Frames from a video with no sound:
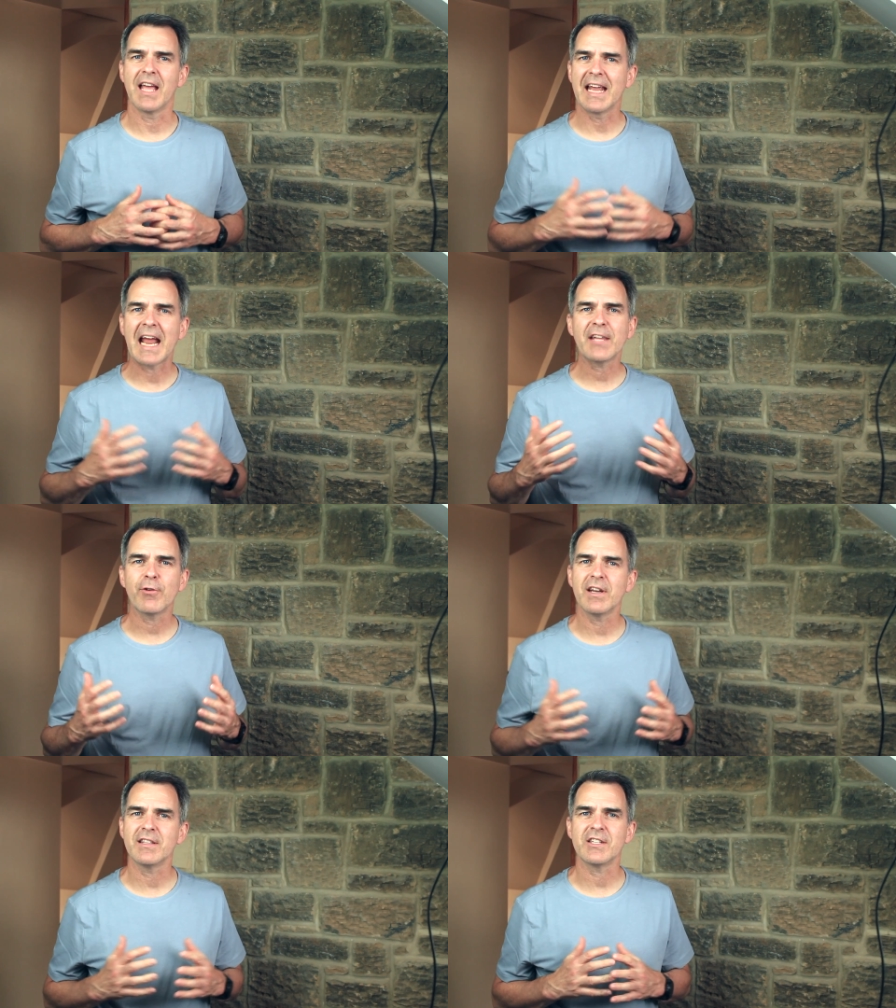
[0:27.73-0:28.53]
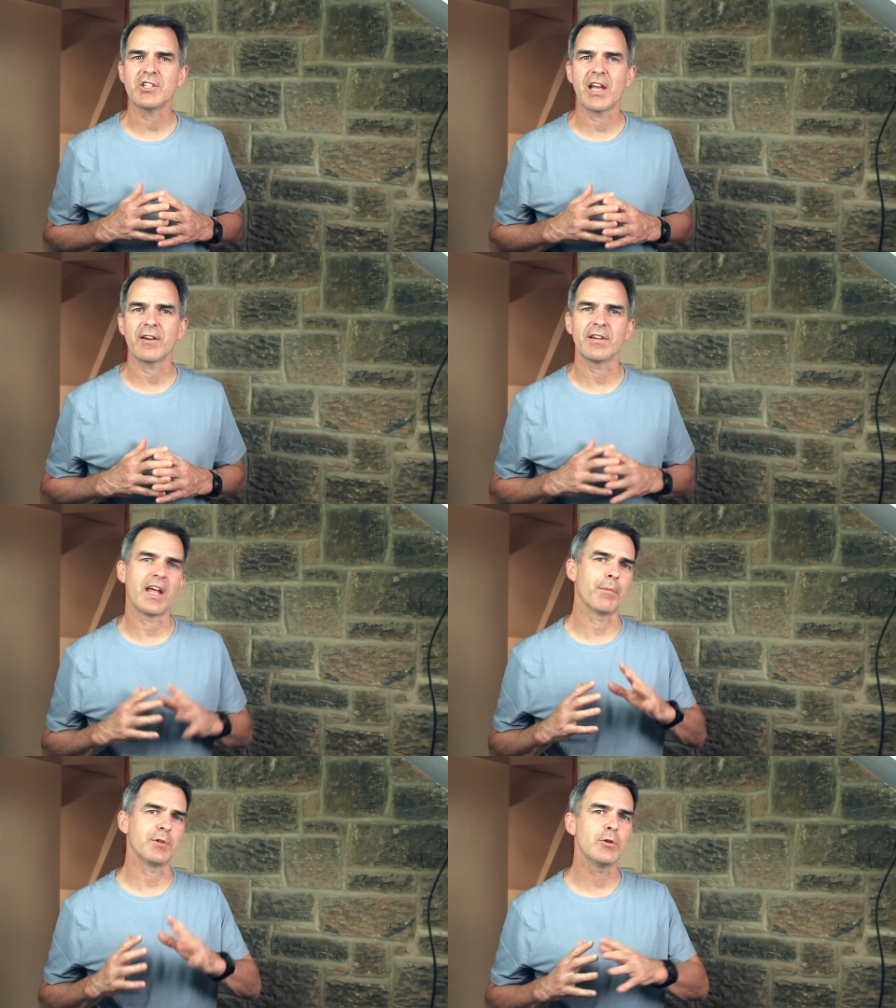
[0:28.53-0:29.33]
and I created this channel to
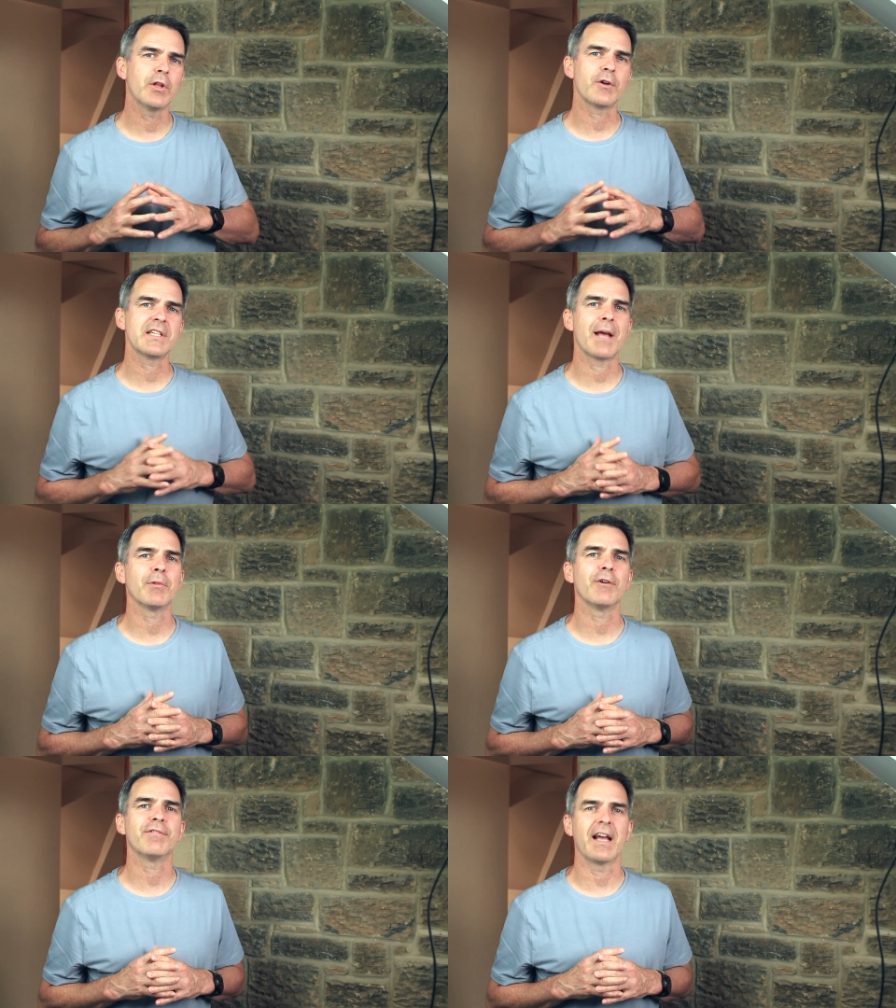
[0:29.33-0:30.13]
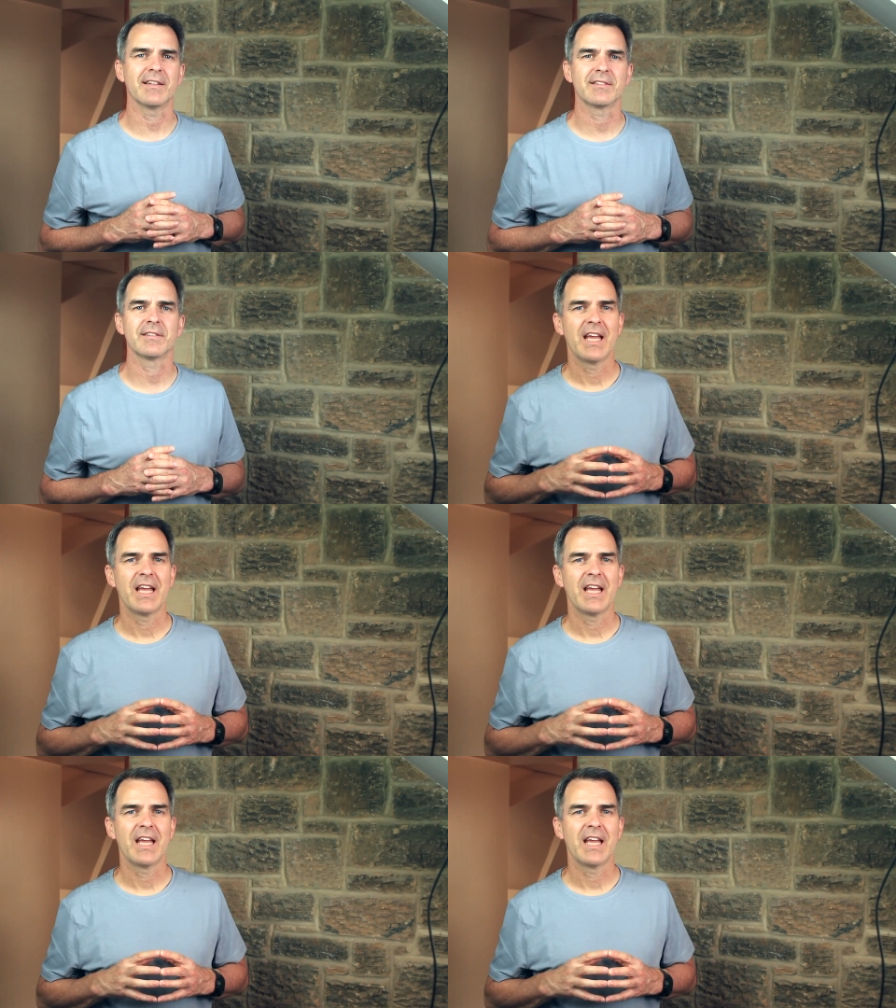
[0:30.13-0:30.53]
help you learn Tableau fast.